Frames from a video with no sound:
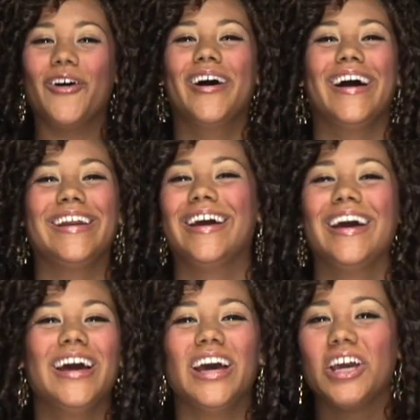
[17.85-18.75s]
I.
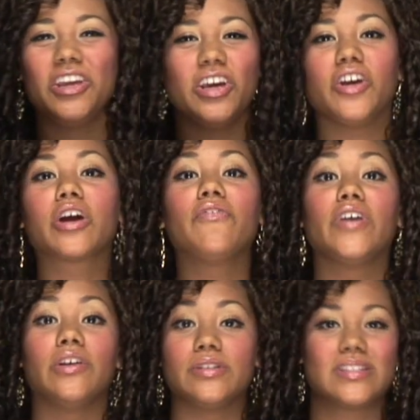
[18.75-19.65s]
Taylor Murray let the
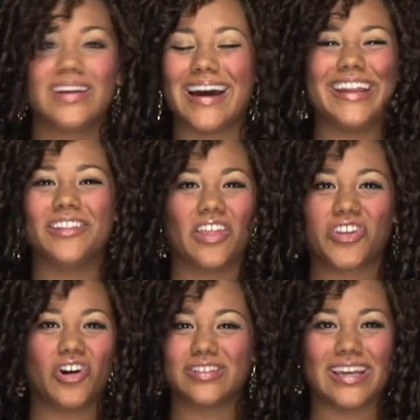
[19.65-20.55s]
dogs out. I didn't let
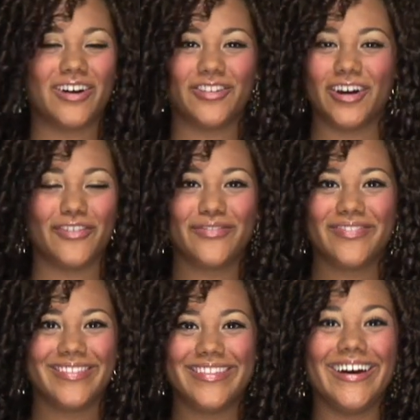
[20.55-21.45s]
the dogs out. Woof, no.
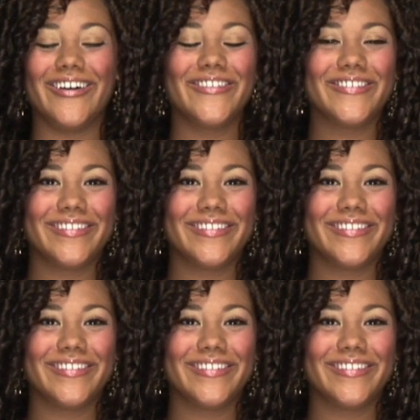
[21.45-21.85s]
woof. No.